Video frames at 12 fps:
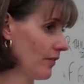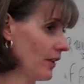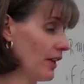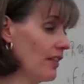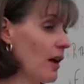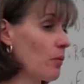
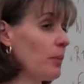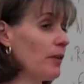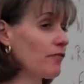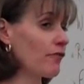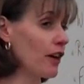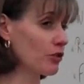And that will be
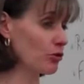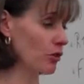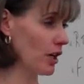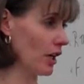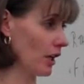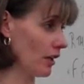
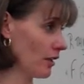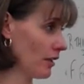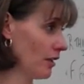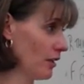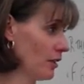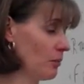frustrating
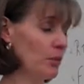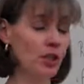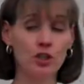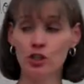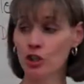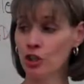
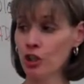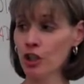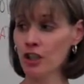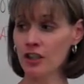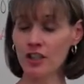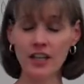because you're going to
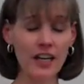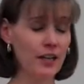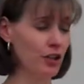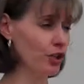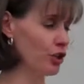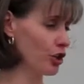look at the data
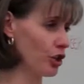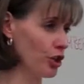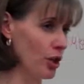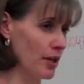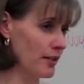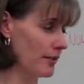and you're going to
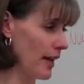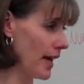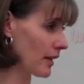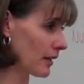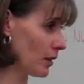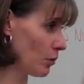know
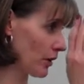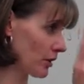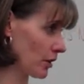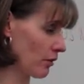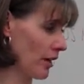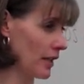exactly what
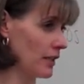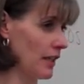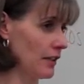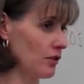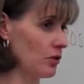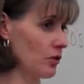the correct
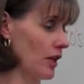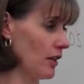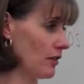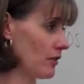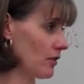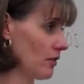answer
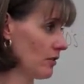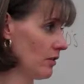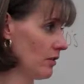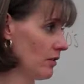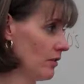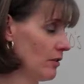is,
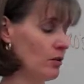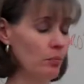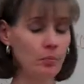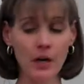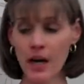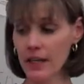
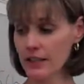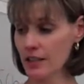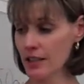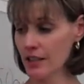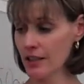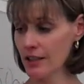
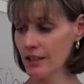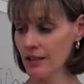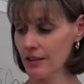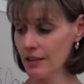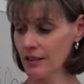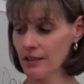but
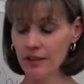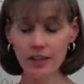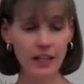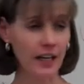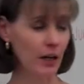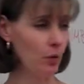
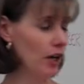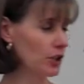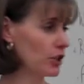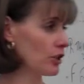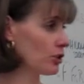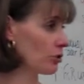you got to
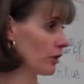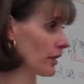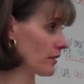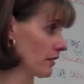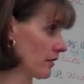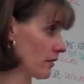watch the
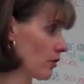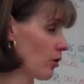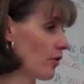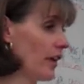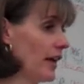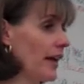choices. So
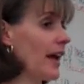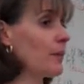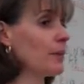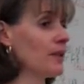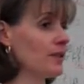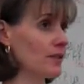that
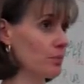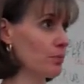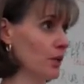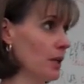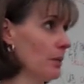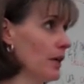happens
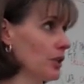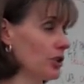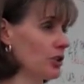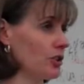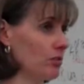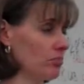pretty
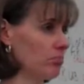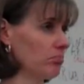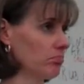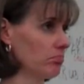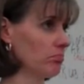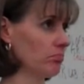much,
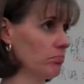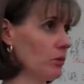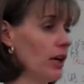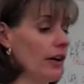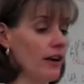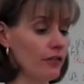
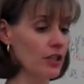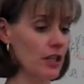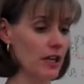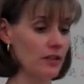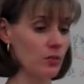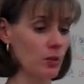well, every
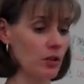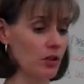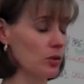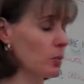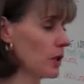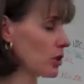test where
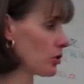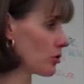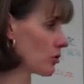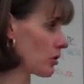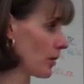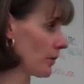there's
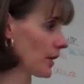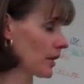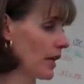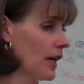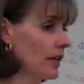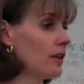pictures or something like
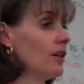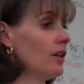that,